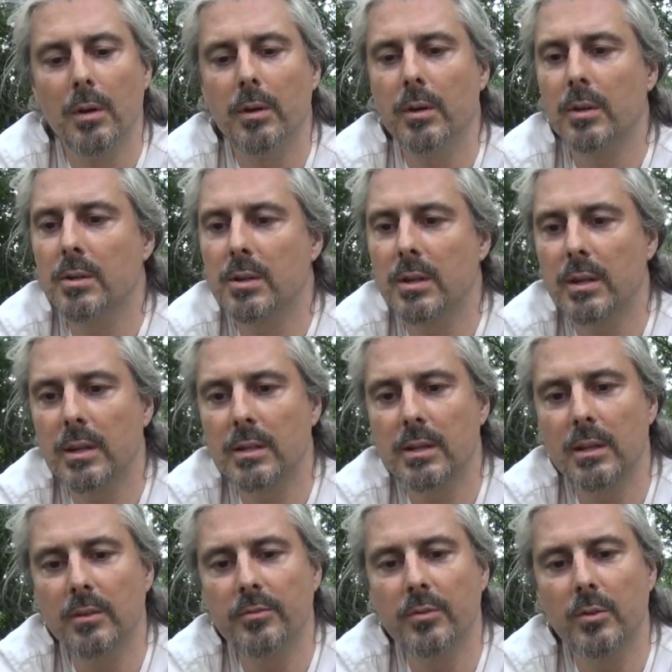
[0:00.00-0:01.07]
You can see that's
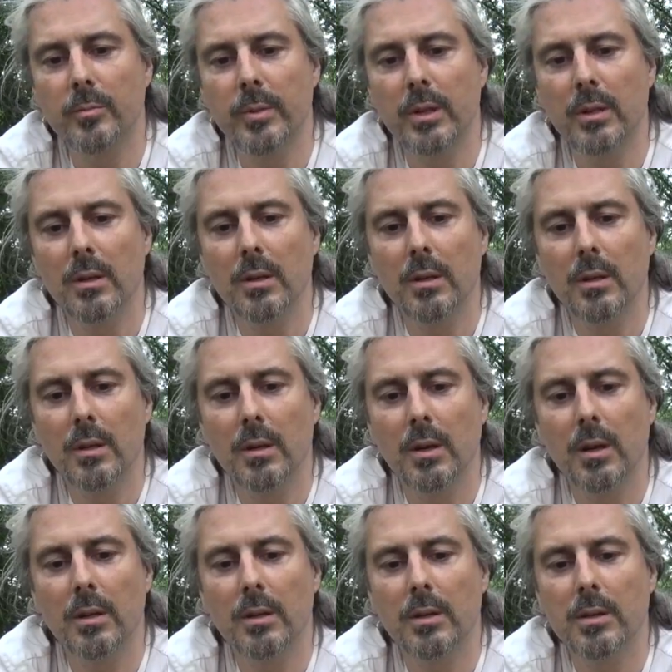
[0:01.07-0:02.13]
now forming
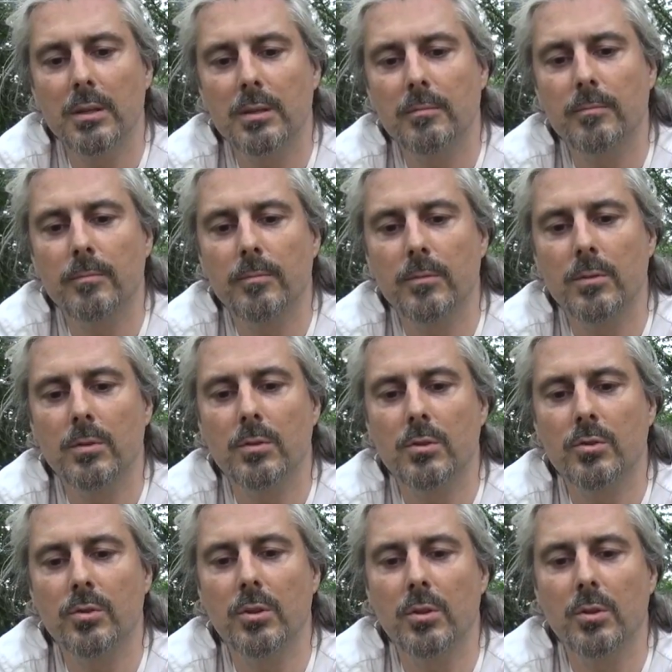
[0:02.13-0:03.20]
a nice
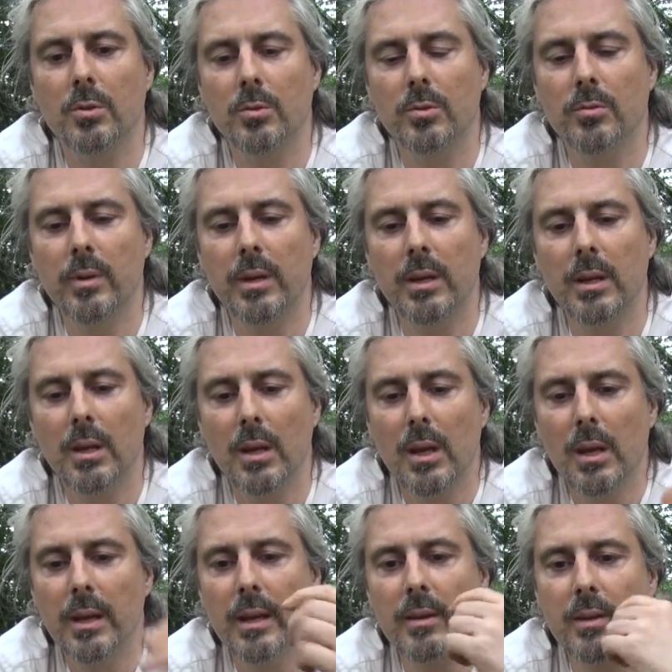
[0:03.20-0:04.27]
strong cord already.
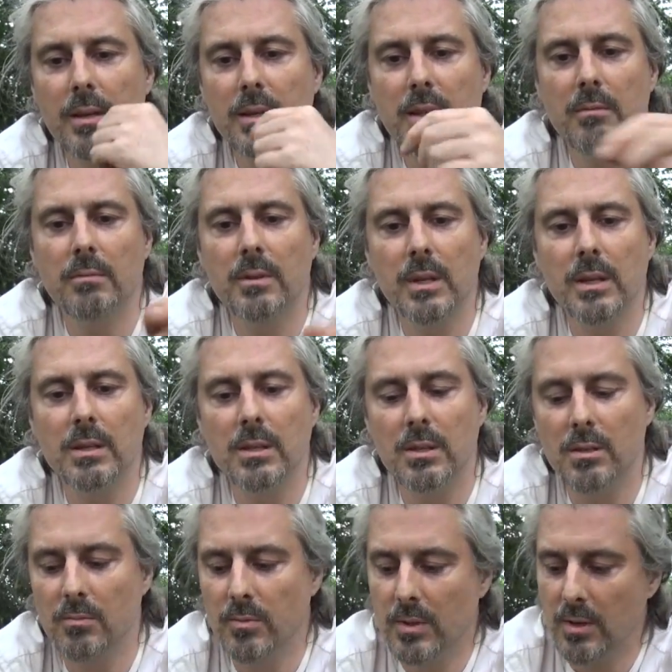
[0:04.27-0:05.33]
Now the idea with this
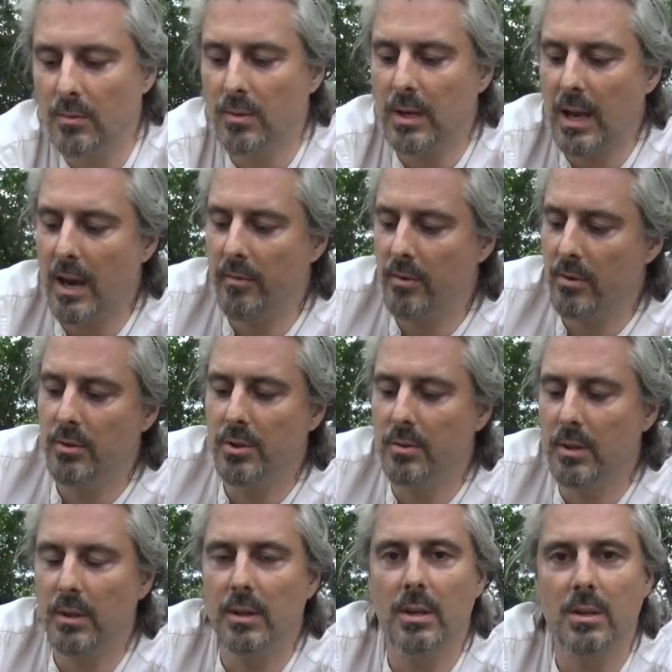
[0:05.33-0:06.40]
is you, you would carry on
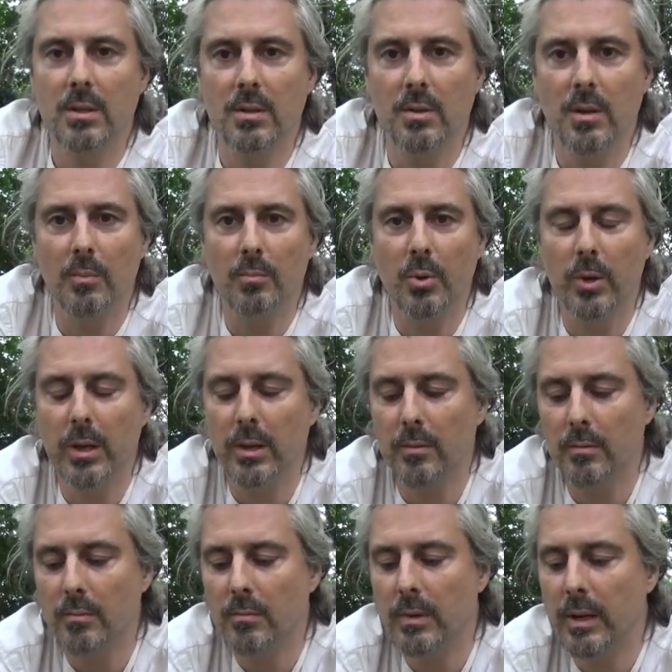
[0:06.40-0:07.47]
doing this and
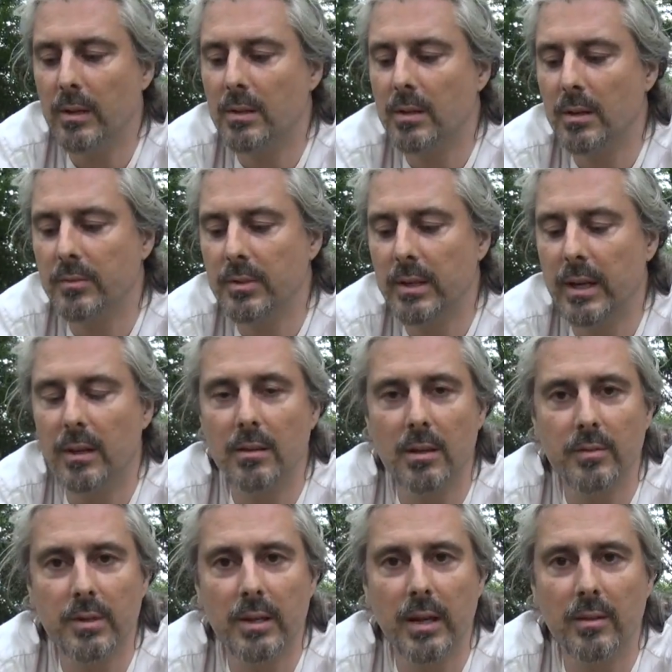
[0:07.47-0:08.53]
pulling length after length
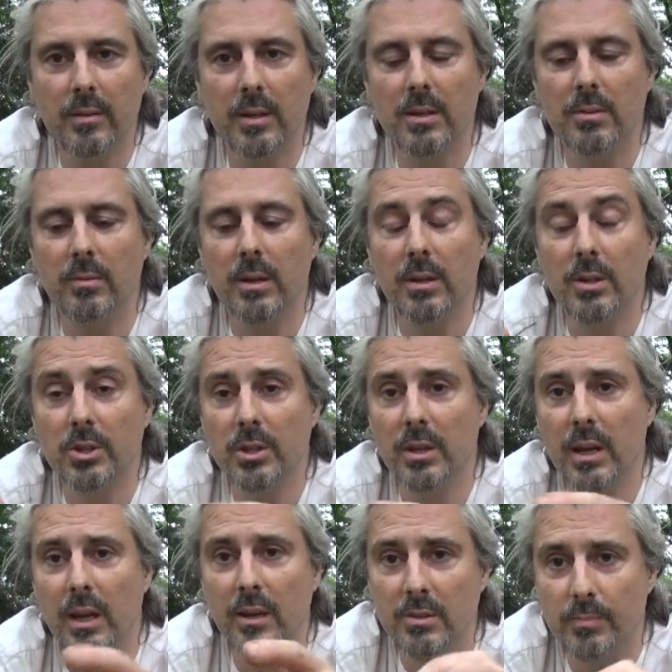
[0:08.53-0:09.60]
after length into it, and I'll show
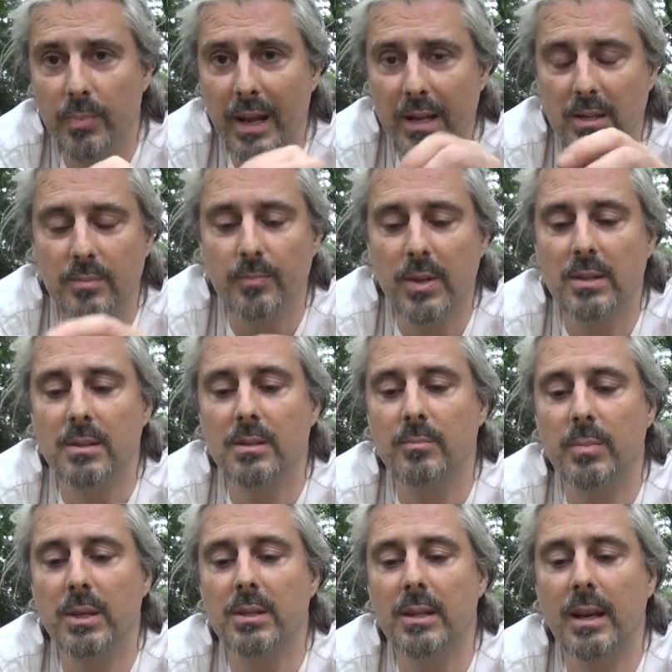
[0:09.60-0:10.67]
you how to plait bits, some
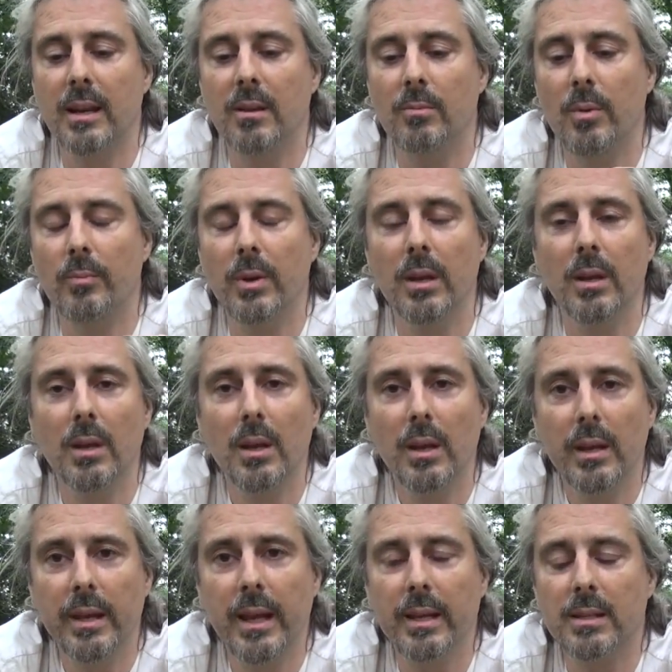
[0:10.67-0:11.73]
bits together when we
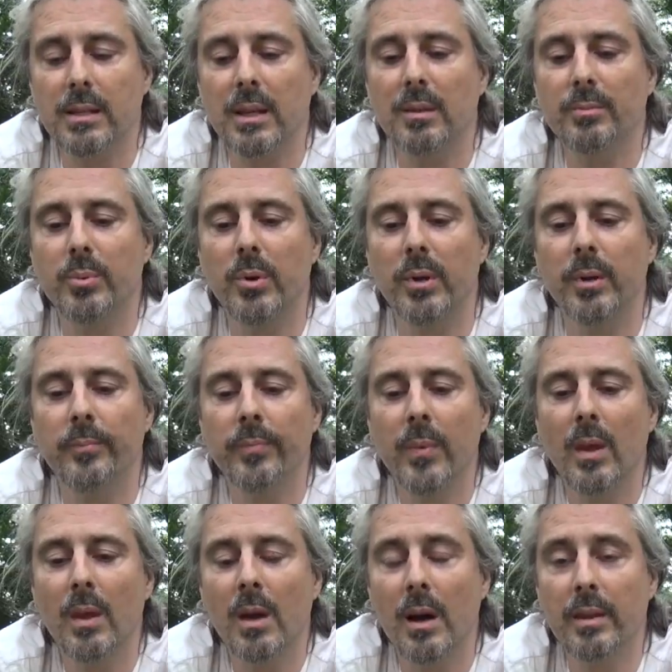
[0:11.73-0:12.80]
get to that point.
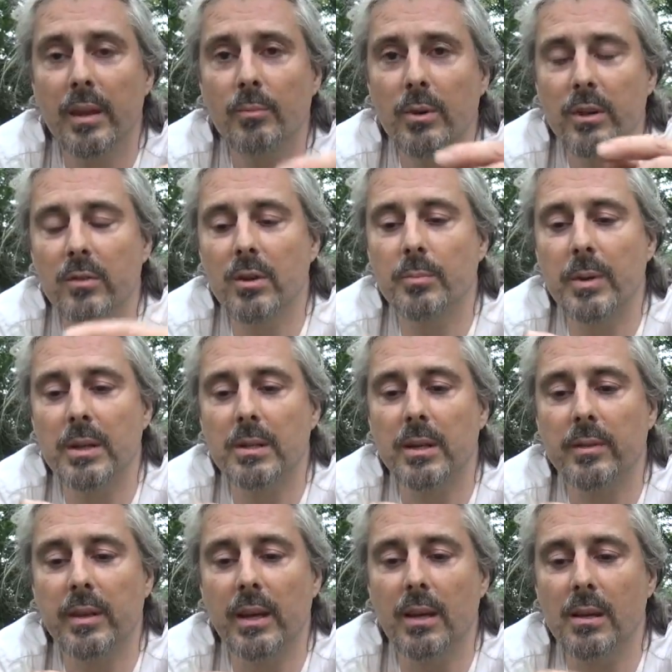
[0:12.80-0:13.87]
And then when you've got a piece
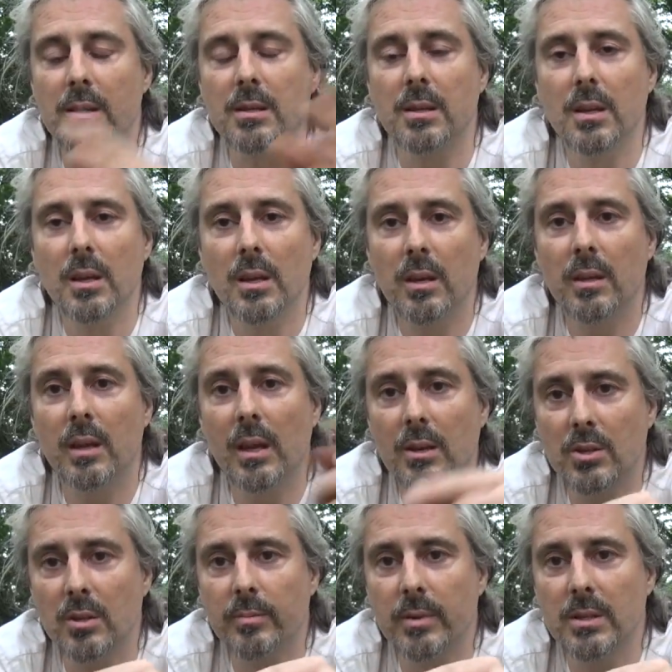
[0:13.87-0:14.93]
like this, you then
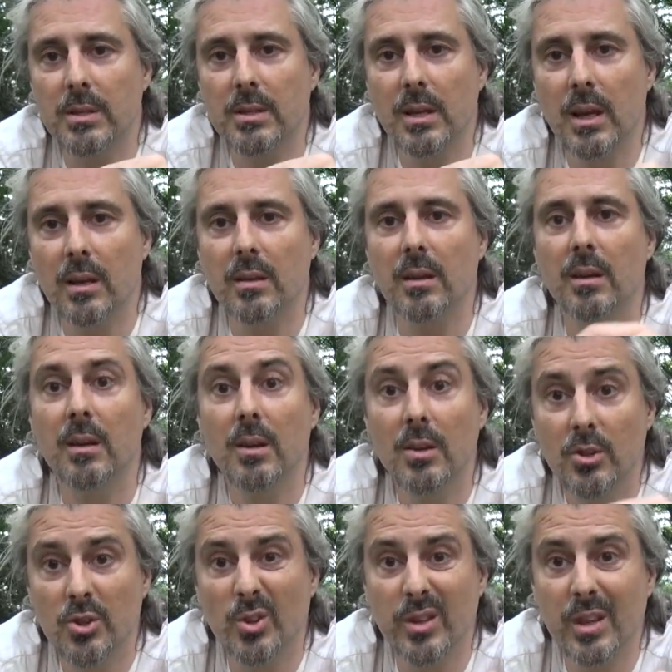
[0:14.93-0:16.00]
get two pieces together,
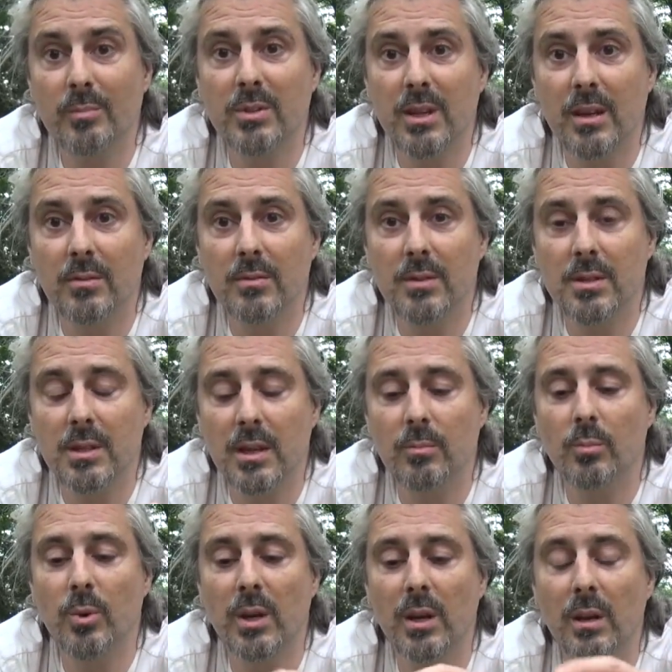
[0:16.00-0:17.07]
join them together in the
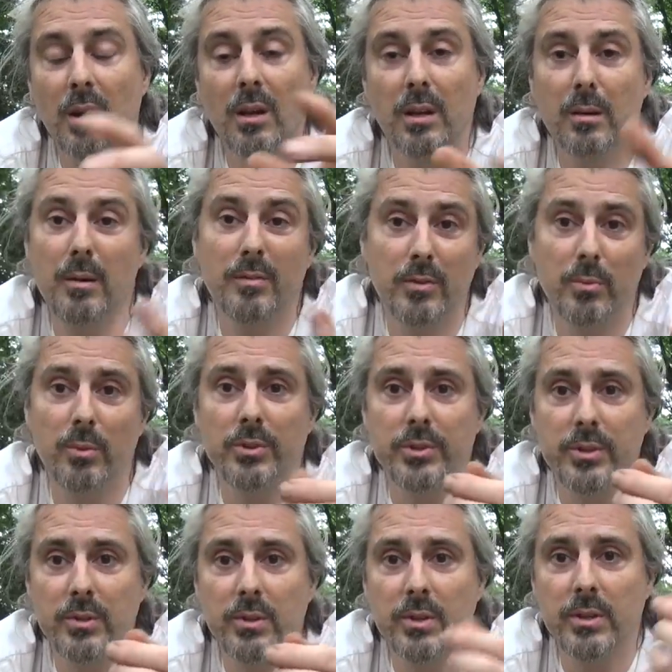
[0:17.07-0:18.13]
same way, and then if you want
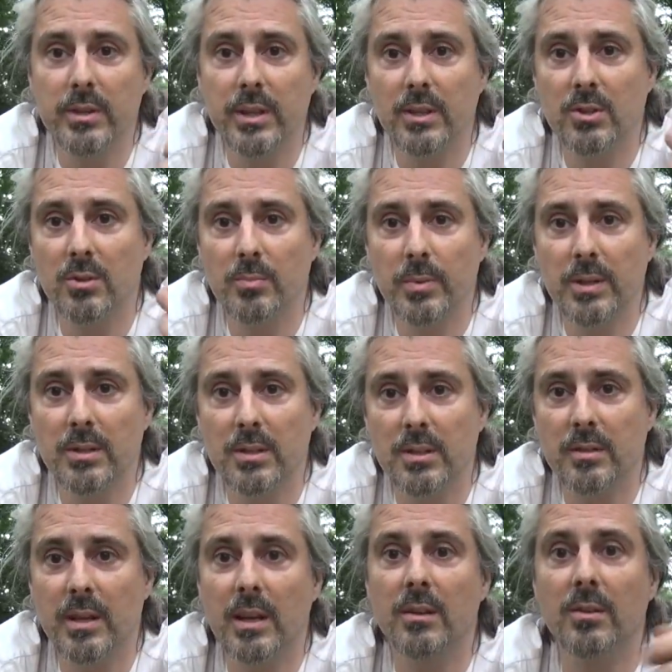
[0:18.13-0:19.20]
to, you can take two pieces
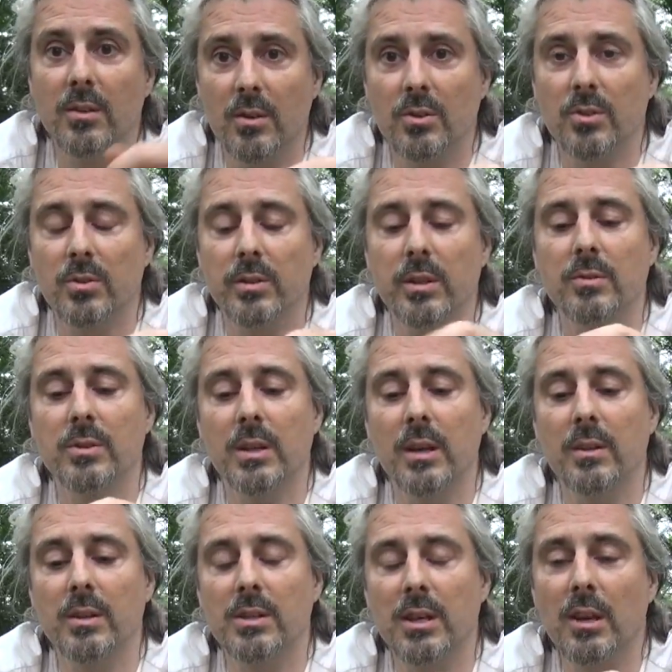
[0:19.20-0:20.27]
of that, you can join those
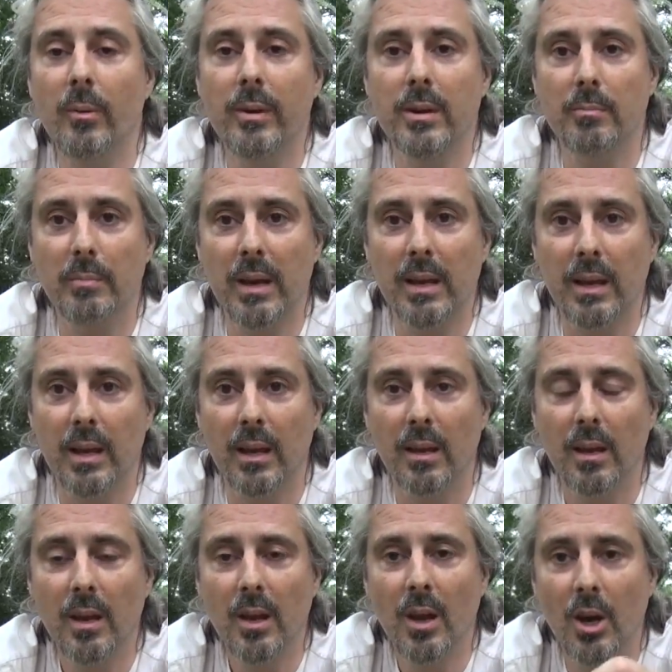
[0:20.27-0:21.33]
together, so you end up
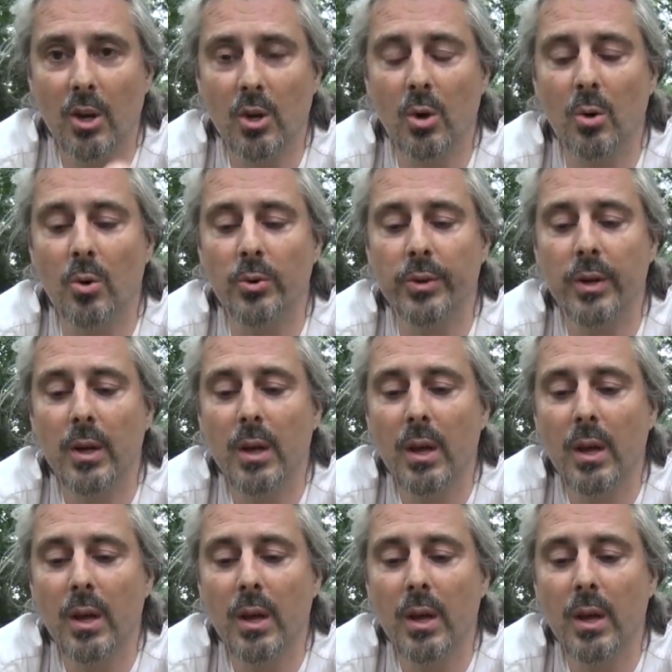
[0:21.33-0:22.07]
making a cord.